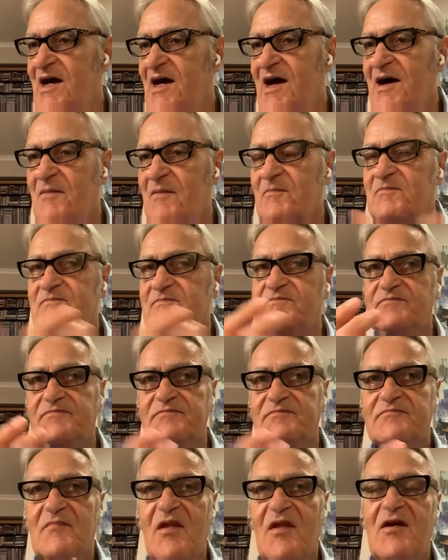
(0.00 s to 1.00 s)
um,
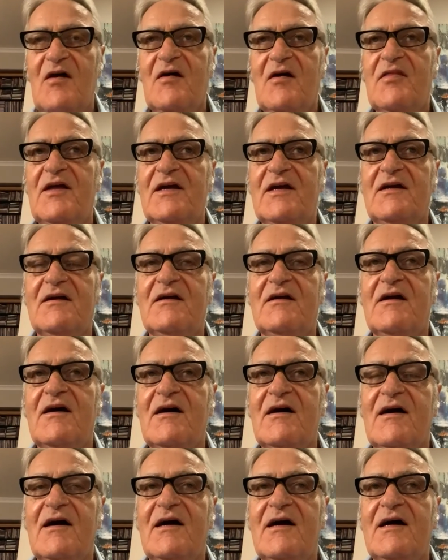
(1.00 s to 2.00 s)
you know, I think
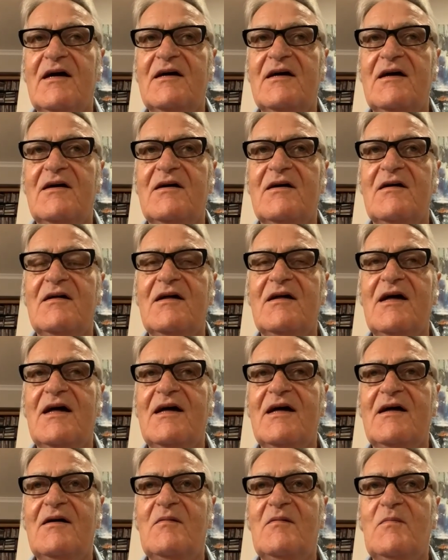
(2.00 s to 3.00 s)
uh, you know,
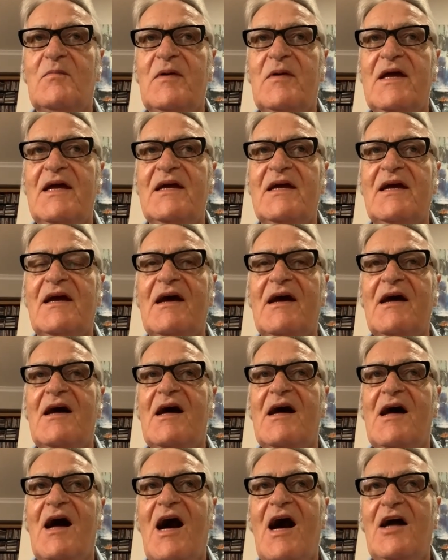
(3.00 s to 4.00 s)
being
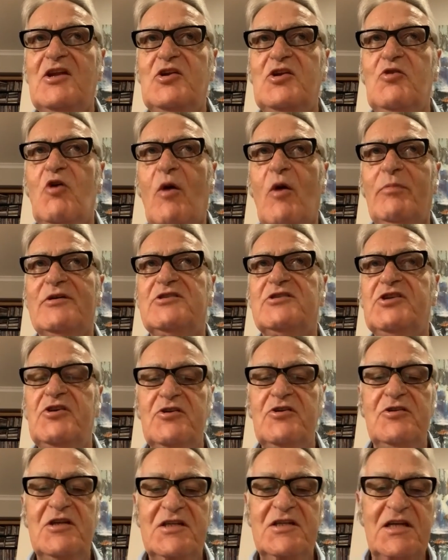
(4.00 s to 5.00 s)
a new
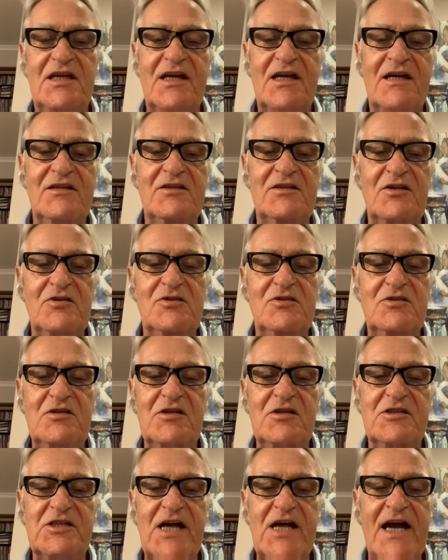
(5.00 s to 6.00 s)
opportunity. And you
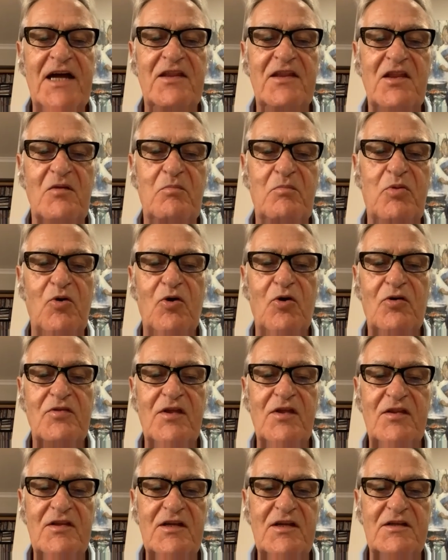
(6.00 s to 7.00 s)
you say in the
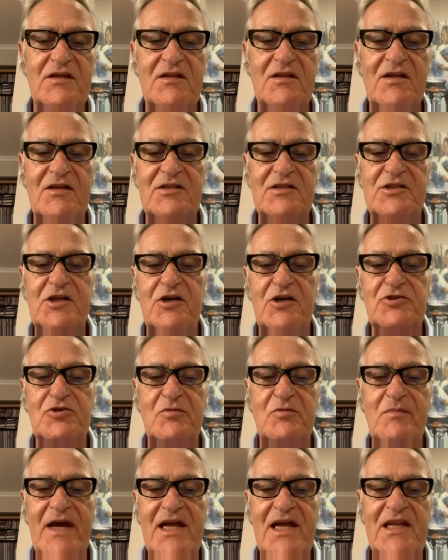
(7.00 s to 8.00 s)
book that the, that
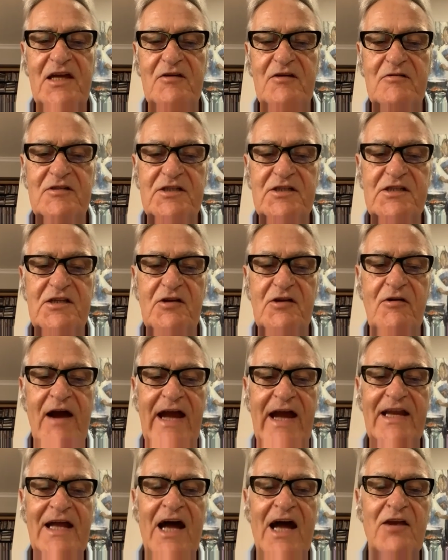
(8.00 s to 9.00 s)
social media is the
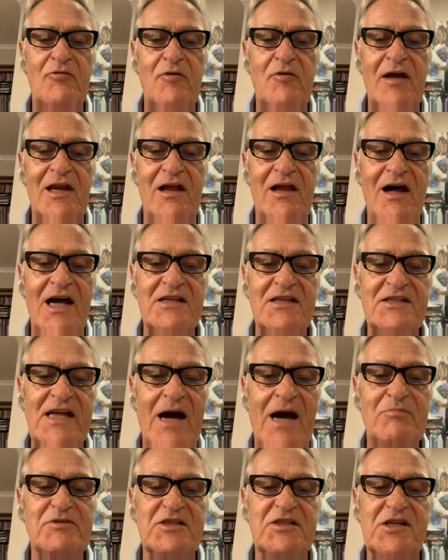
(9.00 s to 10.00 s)
great
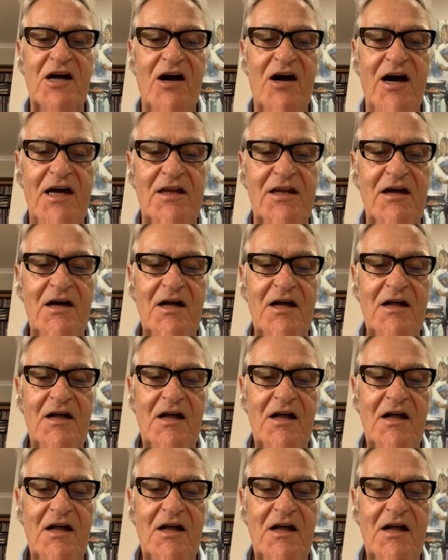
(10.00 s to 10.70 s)
unrealised upside